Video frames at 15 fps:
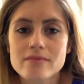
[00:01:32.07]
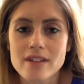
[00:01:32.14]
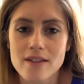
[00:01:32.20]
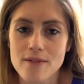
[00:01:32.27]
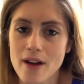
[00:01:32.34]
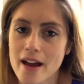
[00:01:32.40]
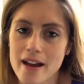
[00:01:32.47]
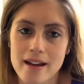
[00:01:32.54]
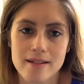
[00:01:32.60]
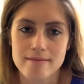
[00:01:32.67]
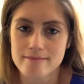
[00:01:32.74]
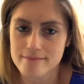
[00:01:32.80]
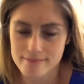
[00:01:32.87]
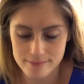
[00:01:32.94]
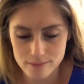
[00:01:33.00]
if I
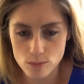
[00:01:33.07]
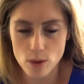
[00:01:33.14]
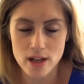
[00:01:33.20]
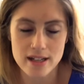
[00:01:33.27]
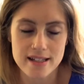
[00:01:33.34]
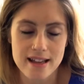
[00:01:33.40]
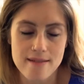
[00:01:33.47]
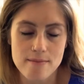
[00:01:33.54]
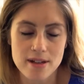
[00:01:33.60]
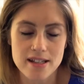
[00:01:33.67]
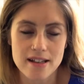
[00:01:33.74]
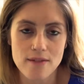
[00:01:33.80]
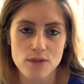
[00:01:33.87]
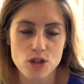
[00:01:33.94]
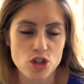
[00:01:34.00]
want to save
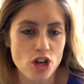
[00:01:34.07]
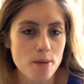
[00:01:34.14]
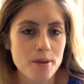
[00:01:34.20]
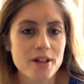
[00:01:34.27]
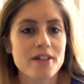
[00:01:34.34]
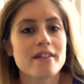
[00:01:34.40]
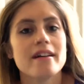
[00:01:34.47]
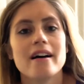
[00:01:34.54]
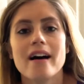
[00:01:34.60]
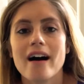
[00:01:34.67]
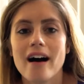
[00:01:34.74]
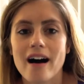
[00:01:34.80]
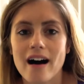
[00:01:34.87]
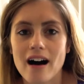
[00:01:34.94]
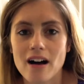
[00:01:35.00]
myself the trouble,
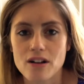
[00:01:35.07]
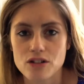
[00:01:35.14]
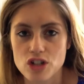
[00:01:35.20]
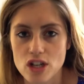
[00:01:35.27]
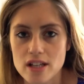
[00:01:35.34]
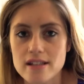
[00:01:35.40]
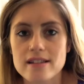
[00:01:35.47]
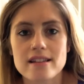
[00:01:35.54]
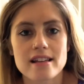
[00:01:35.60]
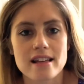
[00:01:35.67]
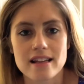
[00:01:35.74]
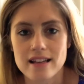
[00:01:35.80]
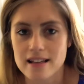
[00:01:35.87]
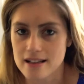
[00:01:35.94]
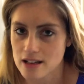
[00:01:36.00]
I'll just
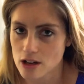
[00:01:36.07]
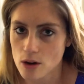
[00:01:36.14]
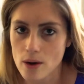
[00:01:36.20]
eat it.